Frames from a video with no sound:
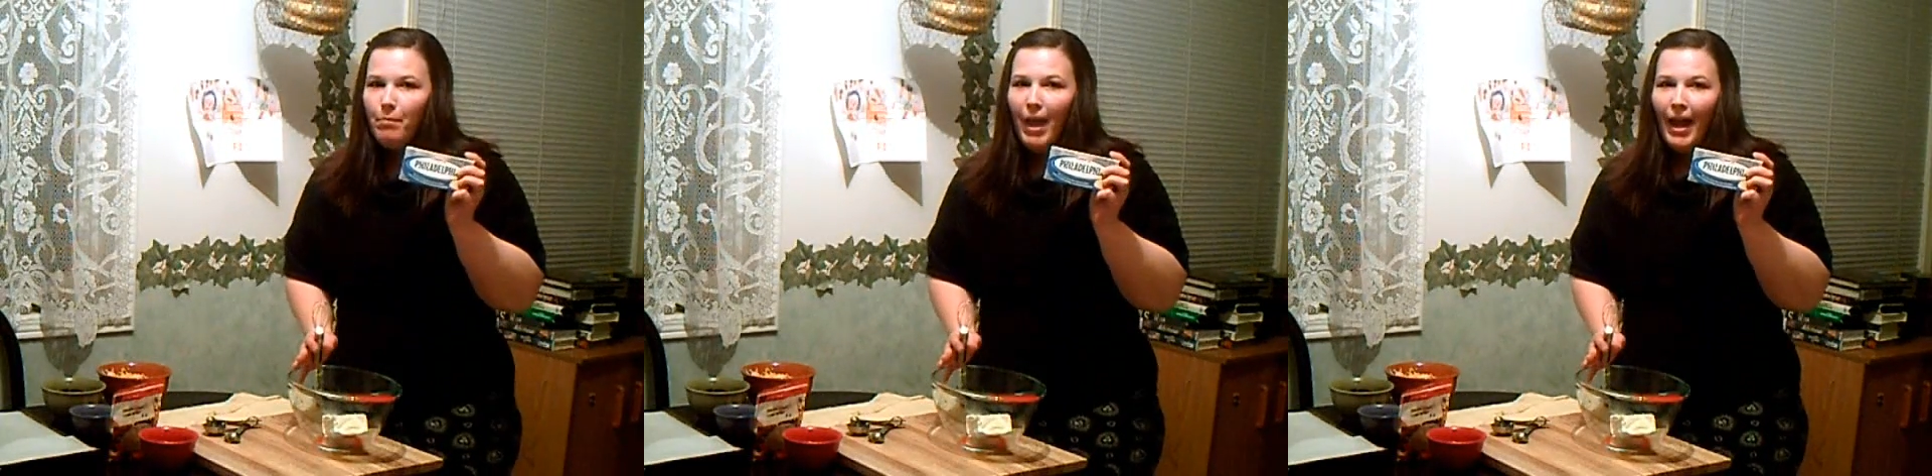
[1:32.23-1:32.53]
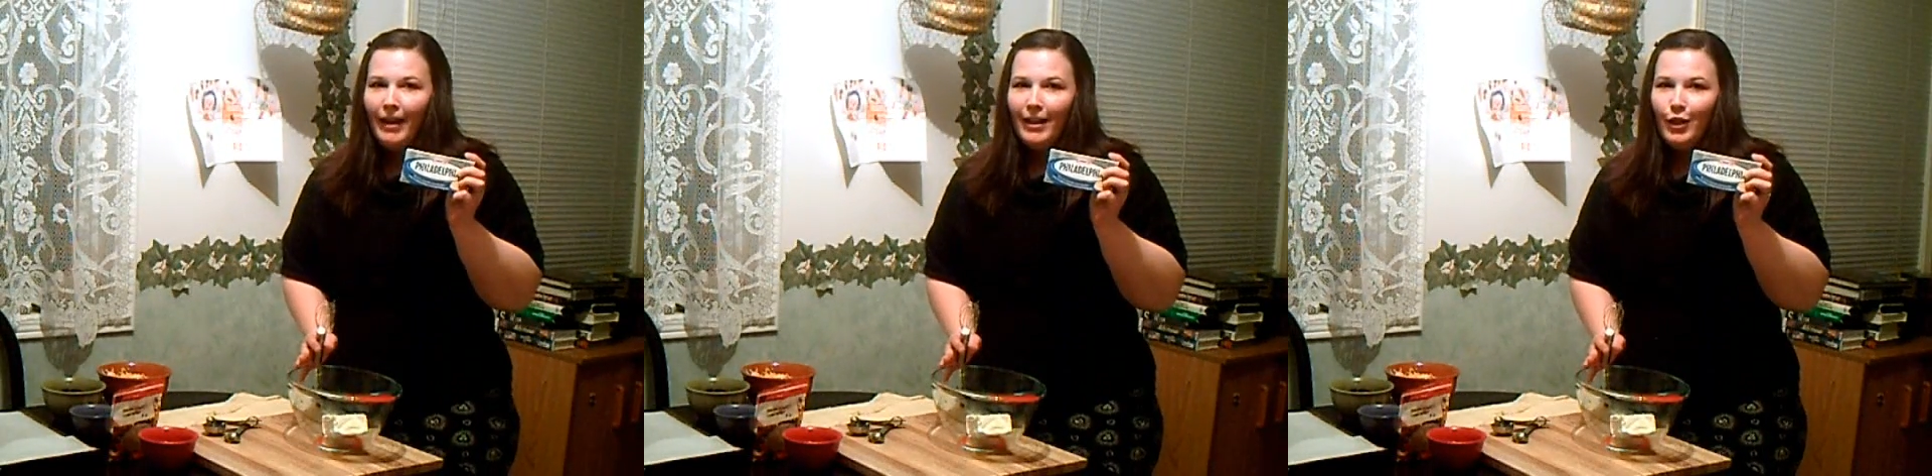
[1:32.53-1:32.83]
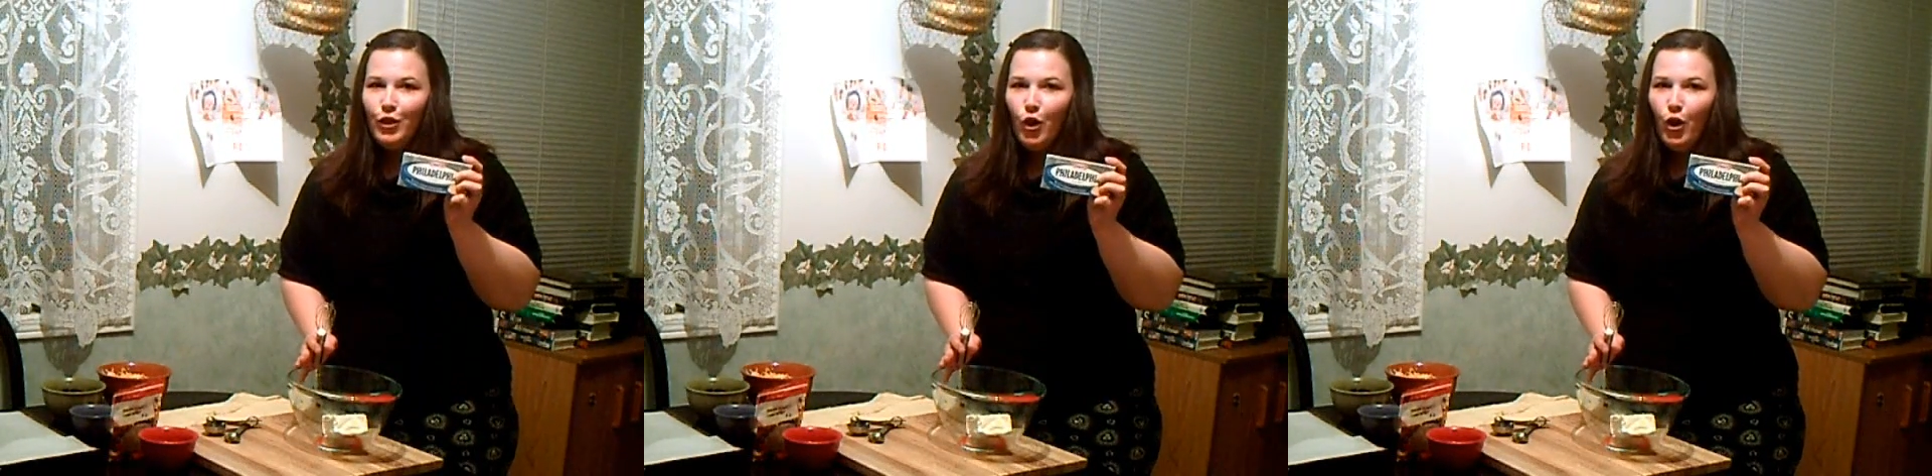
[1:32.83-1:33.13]
one
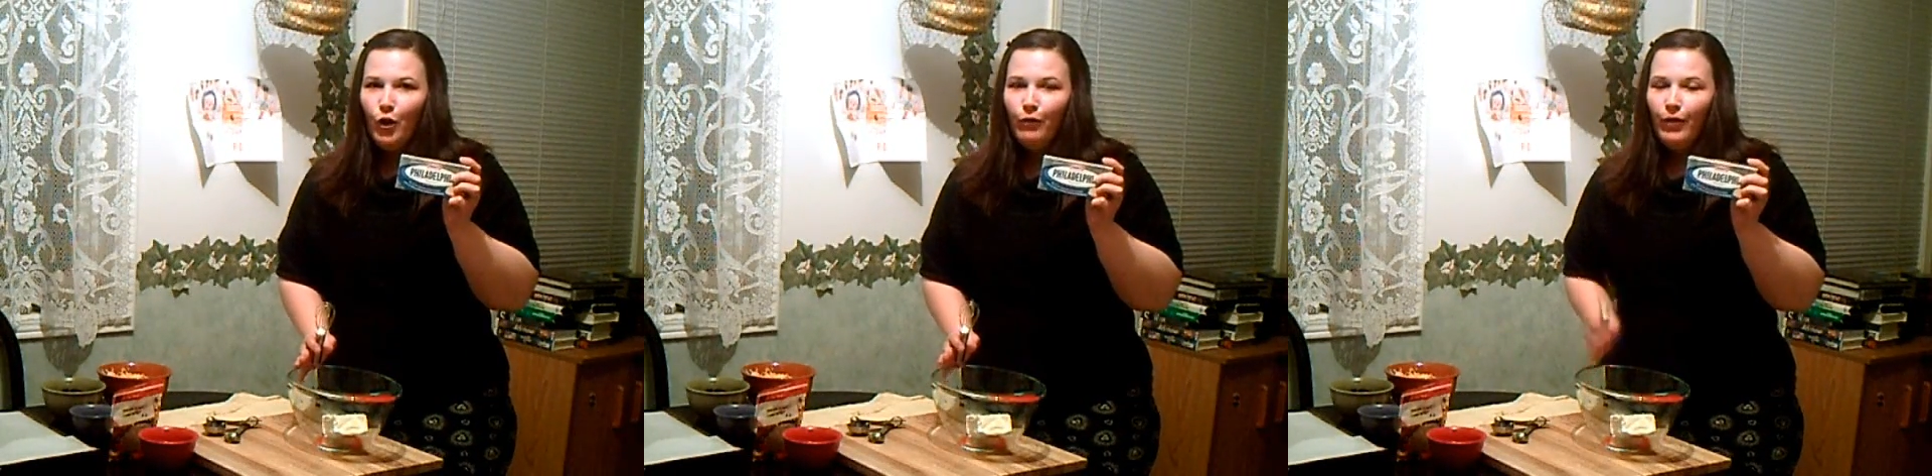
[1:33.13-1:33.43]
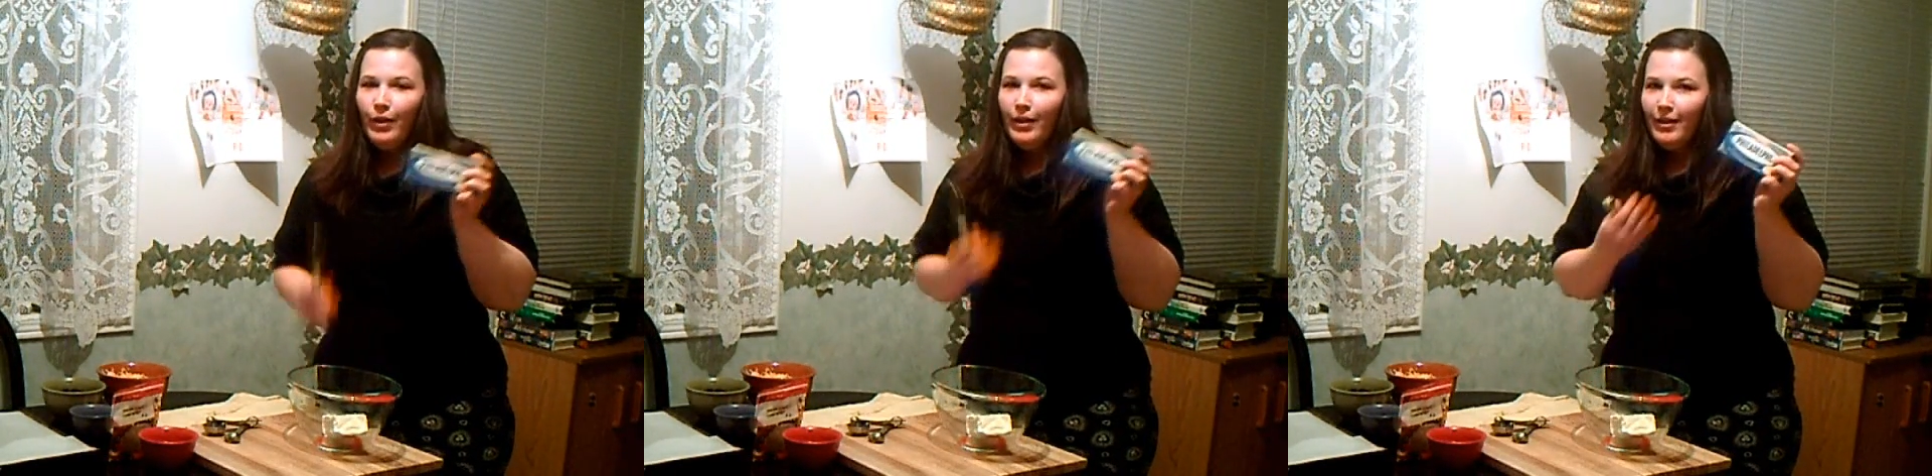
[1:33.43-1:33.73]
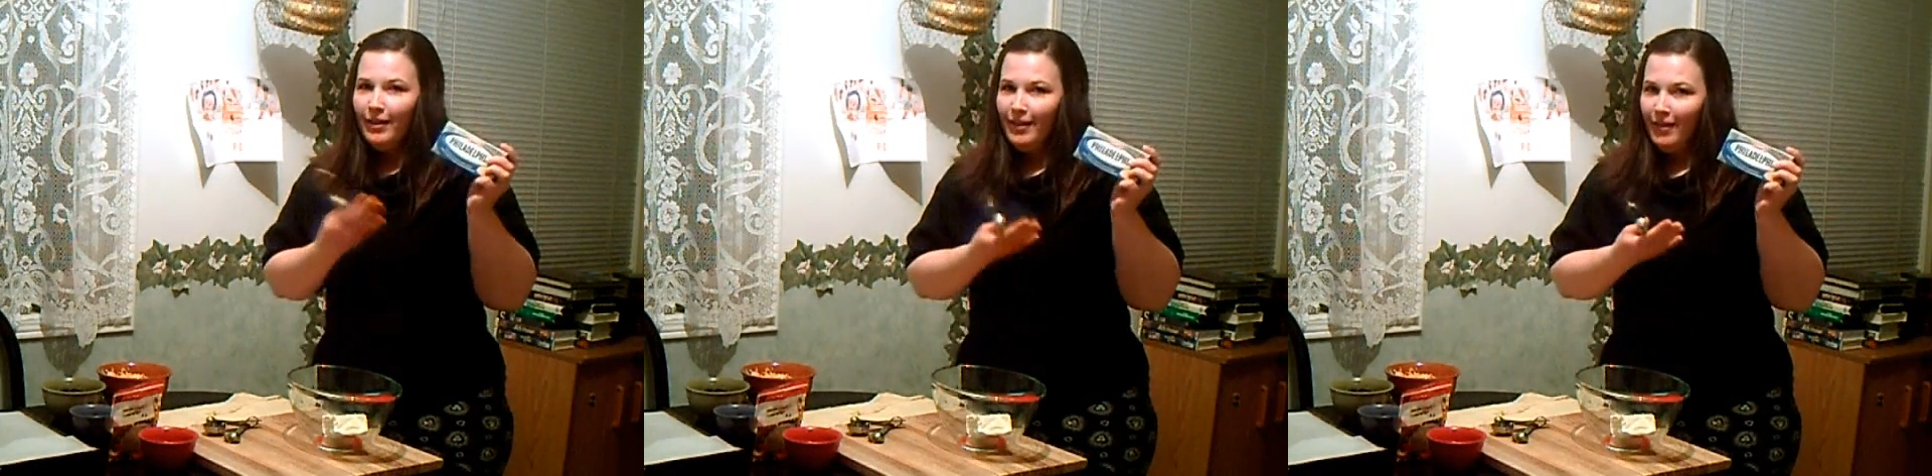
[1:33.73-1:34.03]
package of